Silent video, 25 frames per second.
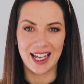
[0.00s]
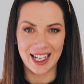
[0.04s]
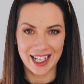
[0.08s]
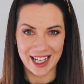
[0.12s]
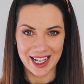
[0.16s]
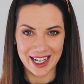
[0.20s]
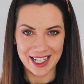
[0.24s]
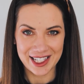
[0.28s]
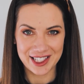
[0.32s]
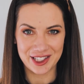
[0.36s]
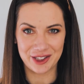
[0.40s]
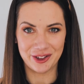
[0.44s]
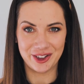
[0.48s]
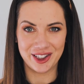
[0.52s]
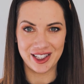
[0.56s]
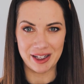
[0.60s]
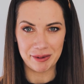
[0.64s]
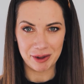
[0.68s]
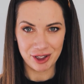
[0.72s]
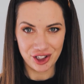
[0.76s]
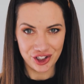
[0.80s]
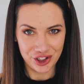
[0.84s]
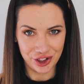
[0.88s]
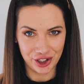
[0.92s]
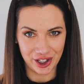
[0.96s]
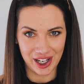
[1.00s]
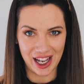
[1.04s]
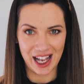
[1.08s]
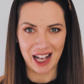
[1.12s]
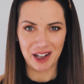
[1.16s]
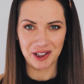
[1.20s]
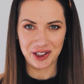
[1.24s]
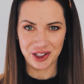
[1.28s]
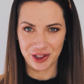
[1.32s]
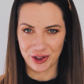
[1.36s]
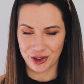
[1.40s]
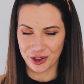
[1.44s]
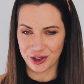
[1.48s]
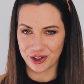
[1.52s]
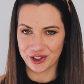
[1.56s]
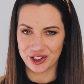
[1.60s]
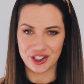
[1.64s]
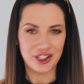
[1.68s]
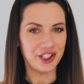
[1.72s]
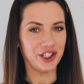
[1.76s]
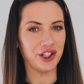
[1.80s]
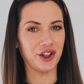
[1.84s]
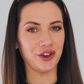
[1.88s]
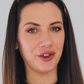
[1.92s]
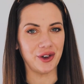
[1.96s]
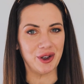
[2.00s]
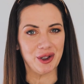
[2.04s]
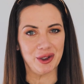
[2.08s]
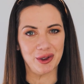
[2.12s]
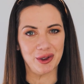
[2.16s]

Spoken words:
guys, so today I'm going to show you how to cut your